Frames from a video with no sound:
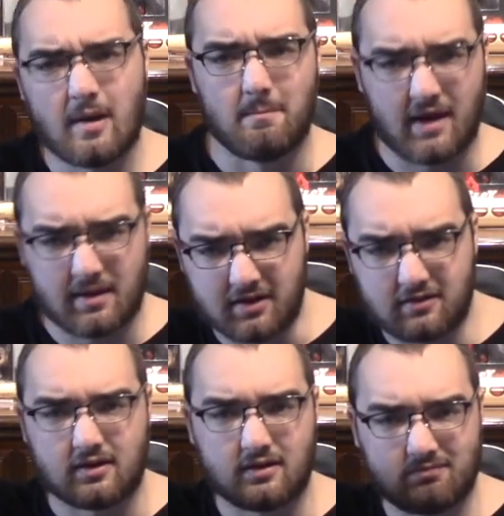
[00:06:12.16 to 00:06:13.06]

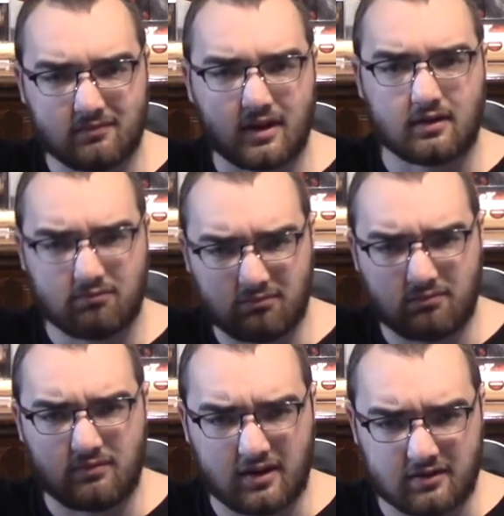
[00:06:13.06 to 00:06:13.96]
babysit
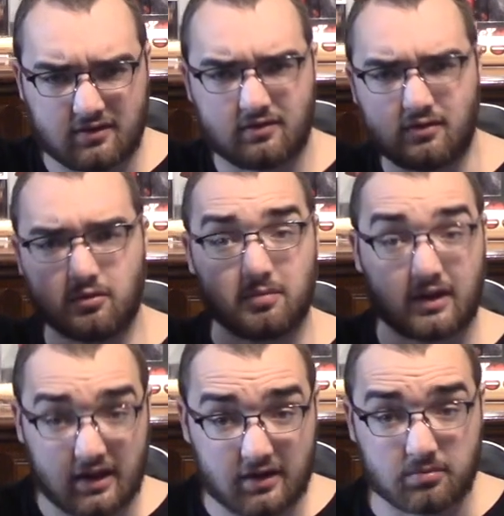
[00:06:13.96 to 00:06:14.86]
these group of
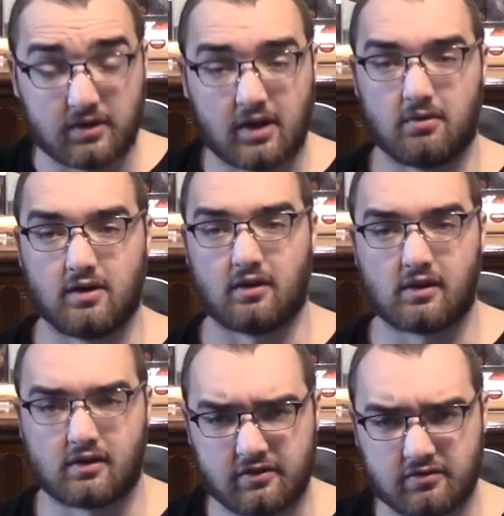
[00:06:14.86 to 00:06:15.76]
kids when they were younger,
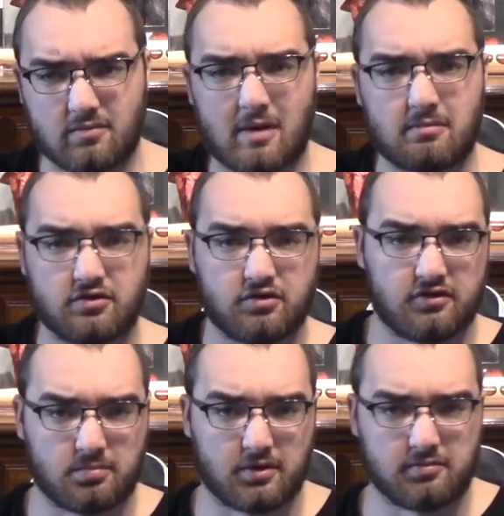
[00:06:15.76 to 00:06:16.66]
because remember, she's
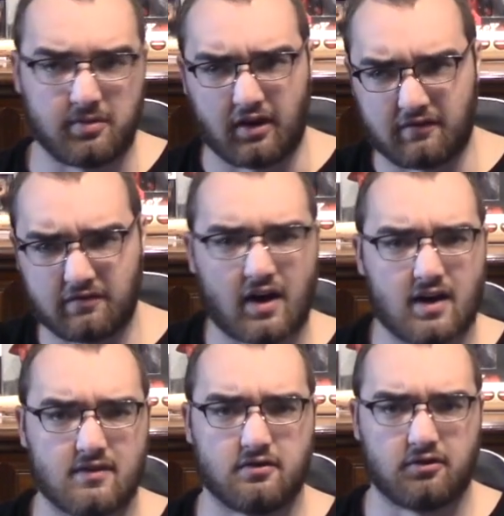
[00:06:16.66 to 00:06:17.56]
supposed to be like
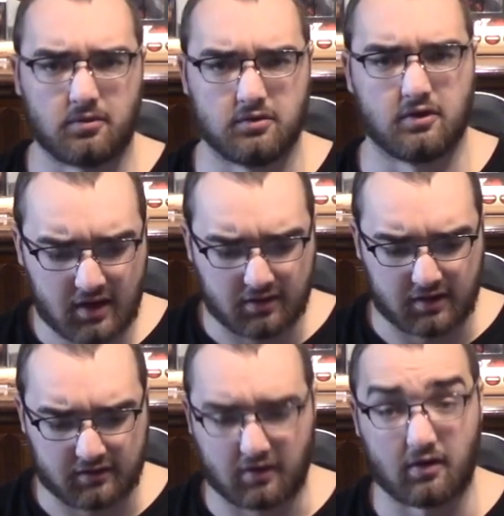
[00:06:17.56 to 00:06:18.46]
5 years older
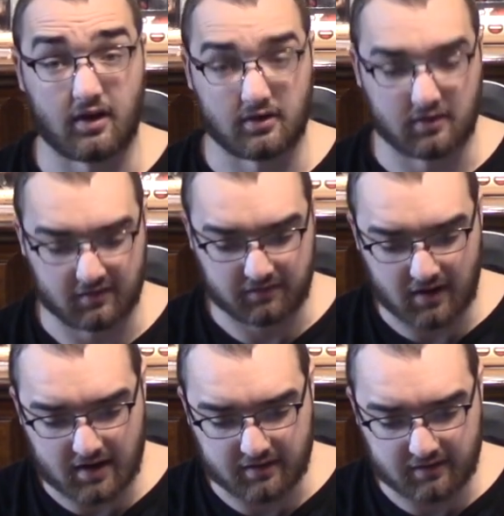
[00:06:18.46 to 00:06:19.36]
than Tara and her
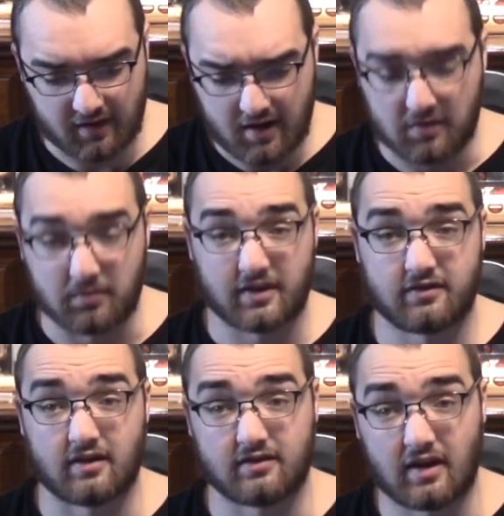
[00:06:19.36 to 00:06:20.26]
friends. Wes
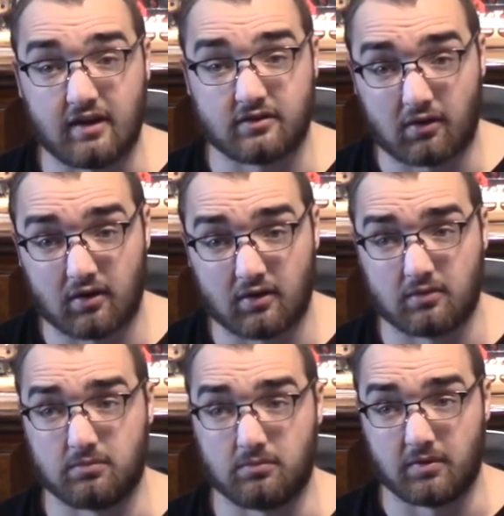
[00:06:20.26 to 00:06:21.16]
says, hey,
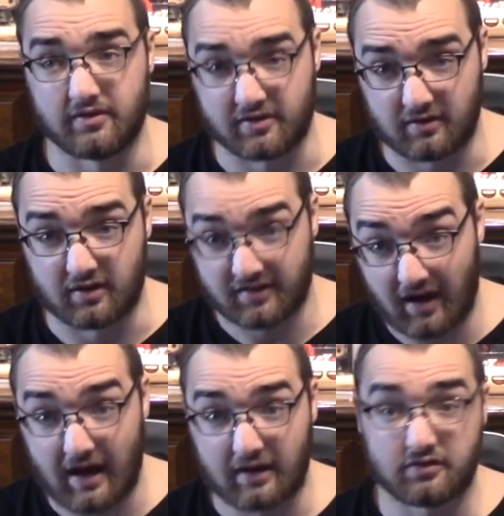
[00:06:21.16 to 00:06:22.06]
Tara was
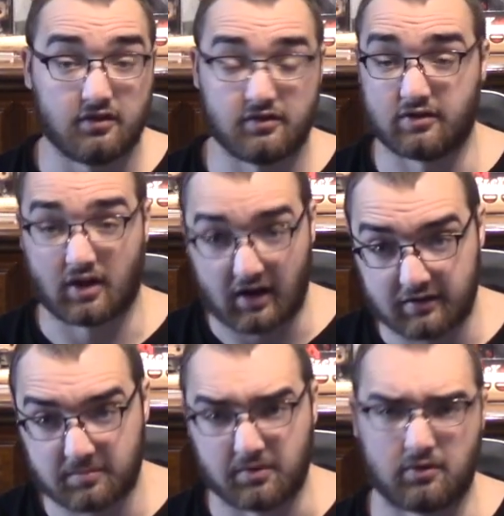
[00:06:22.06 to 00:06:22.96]
attacked, she's in the
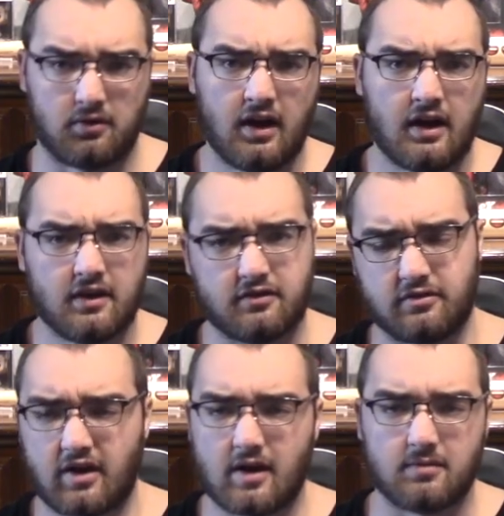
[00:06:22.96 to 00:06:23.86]
hospital. So
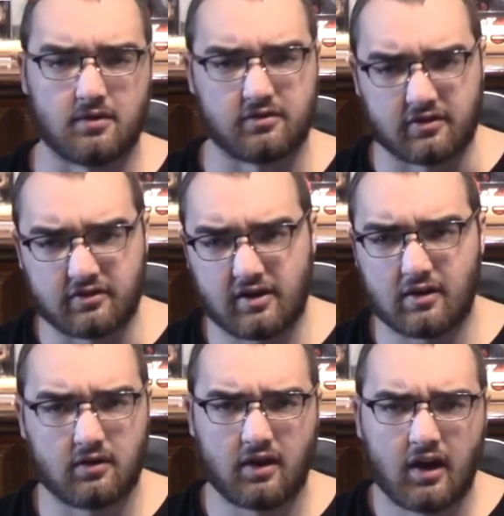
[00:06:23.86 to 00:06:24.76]
Sam goes to see
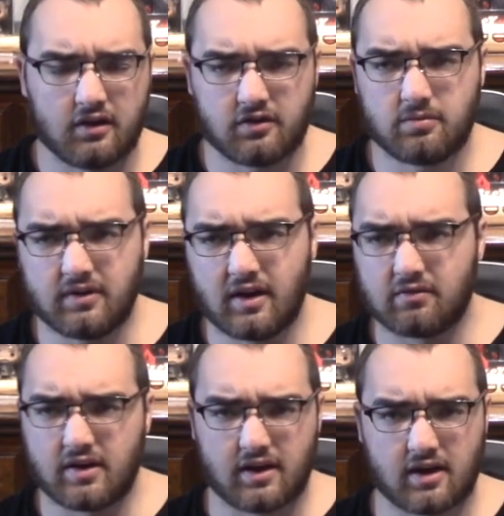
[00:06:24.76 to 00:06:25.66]
her, and just when they
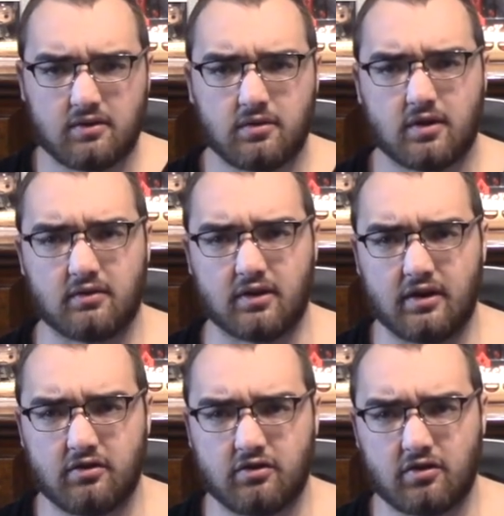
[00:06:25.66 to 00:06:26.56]
rekindle their
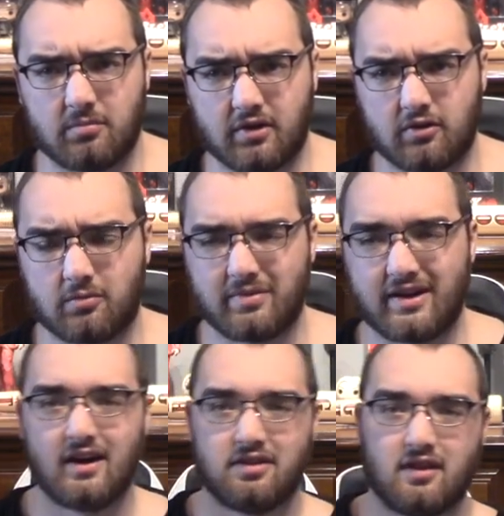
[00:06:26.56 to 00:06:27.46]
relationship a little
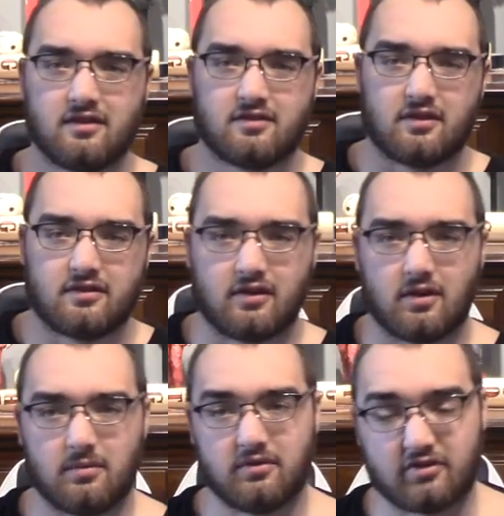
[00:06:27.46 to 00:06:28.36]
bit, things start to
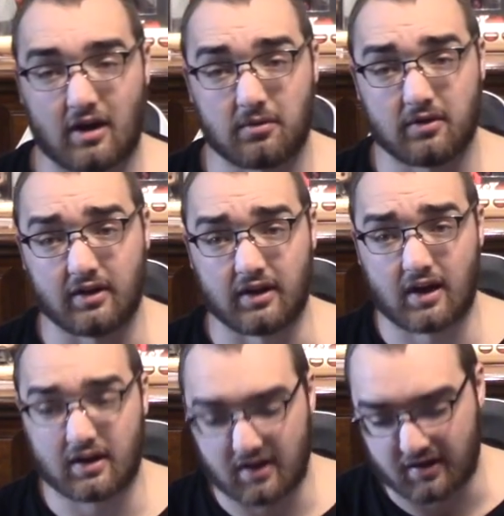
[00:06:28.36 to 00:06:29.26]
go sour
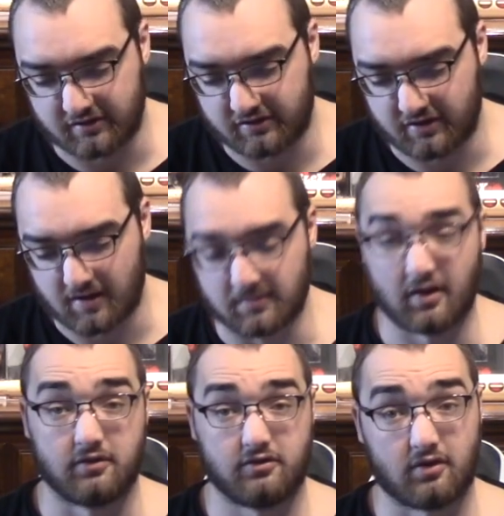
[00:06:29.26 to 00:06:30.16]
again as Sam
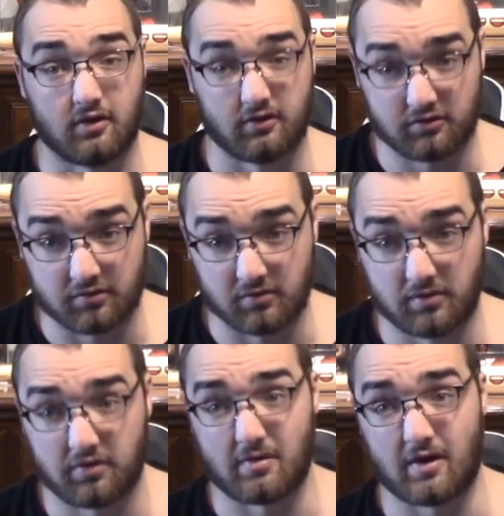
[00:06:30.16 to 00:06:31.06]
tells Tara the
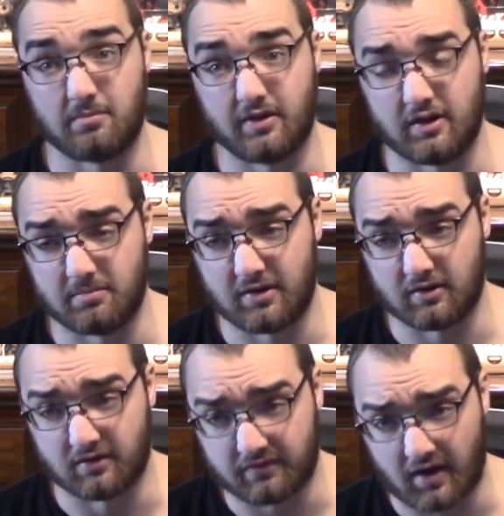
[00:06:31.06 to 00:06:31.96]
truth about Billy being
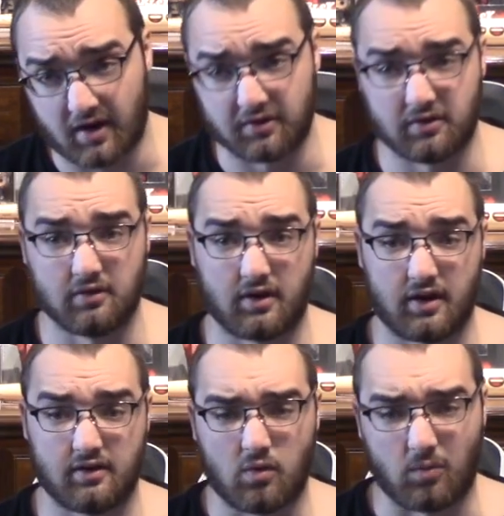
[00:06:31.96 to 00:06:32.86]
her father
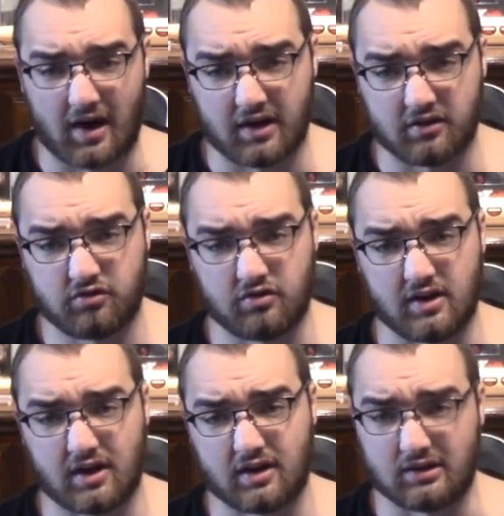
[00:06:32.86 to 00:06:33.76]
and why
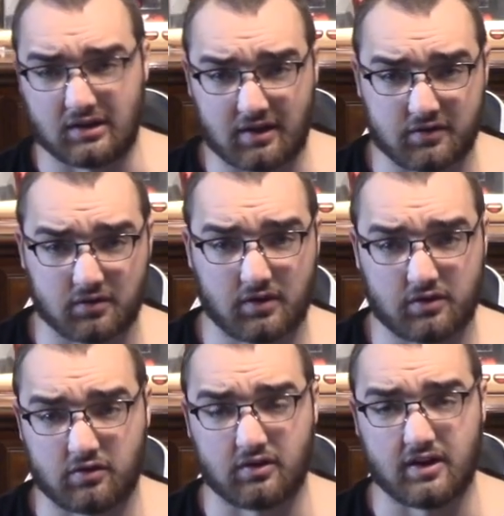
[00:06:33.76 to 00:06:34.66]
she had left
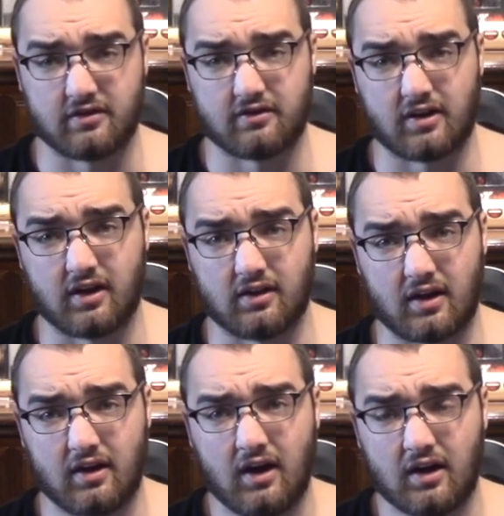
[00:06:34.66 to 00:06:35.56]
originally, saying
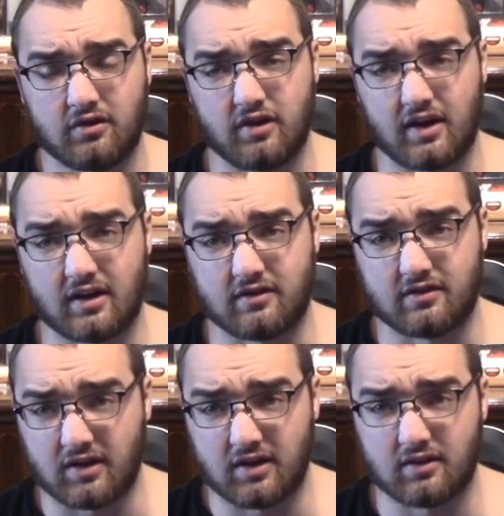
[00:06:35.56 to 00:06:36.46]
that she had
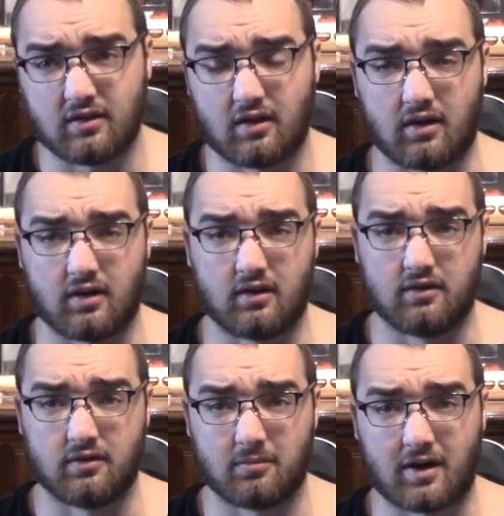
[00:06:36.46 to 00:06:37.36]
seen
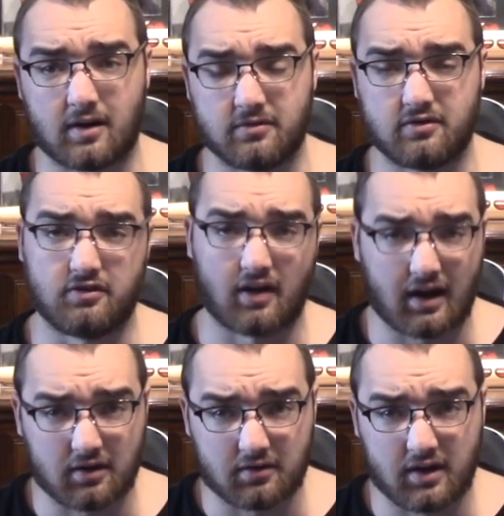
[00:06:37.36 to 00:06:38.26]
their mom's
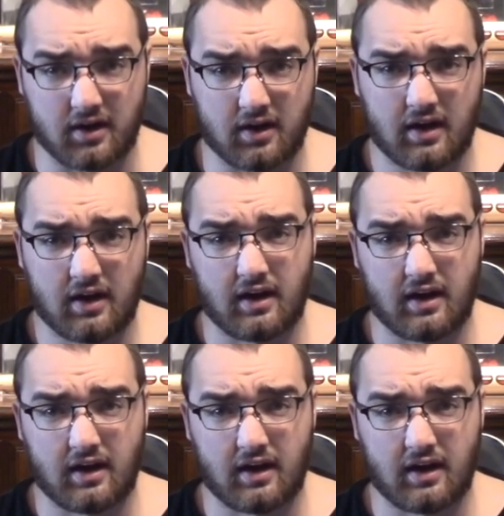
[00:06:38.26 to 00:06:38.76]
diary.